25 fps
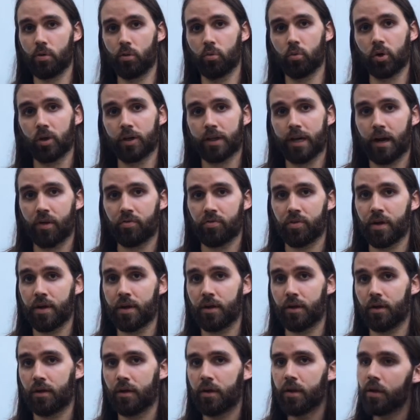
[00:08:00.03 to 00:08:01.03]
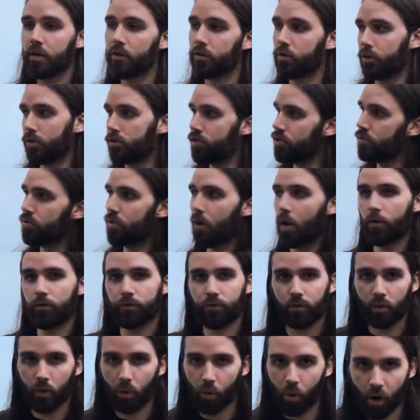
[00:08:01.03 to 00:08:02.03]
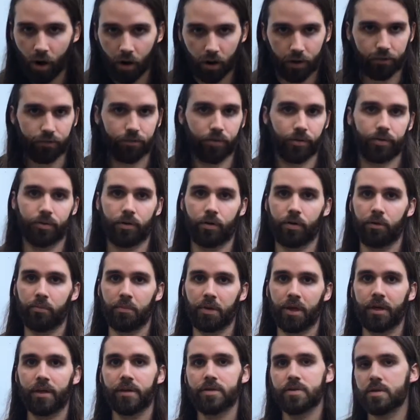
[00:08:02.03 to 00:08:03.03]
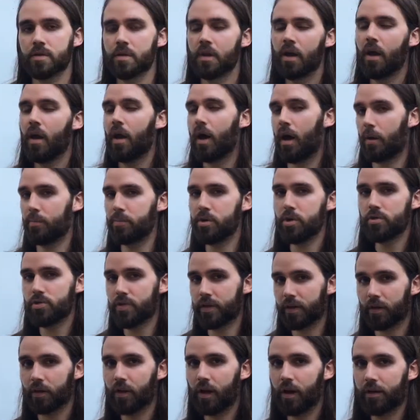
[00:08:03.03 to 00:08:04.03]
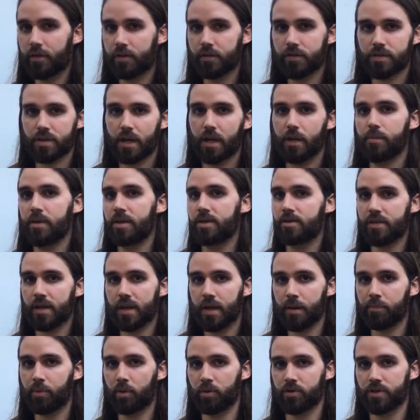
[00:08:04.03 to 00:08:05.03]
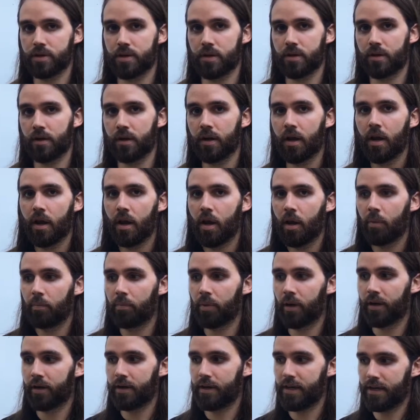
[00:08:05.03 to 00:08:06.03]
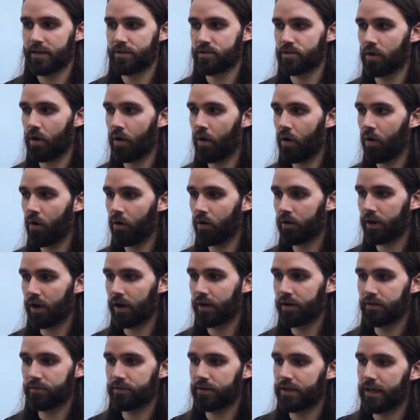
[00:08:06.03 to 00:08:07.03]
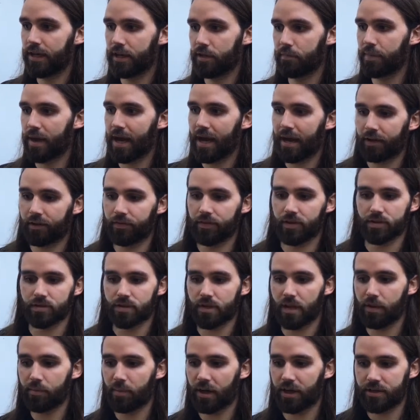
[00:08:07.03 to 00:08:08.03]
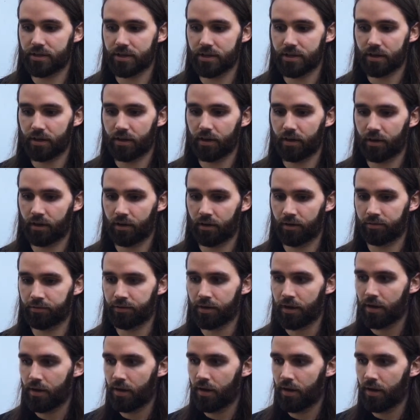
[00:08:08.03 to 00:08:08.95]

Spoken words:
a workout there? Could you go for a walk for 30 minutes? I'm using a lot of the same examples here, but it's all kind of getting back at the same idea of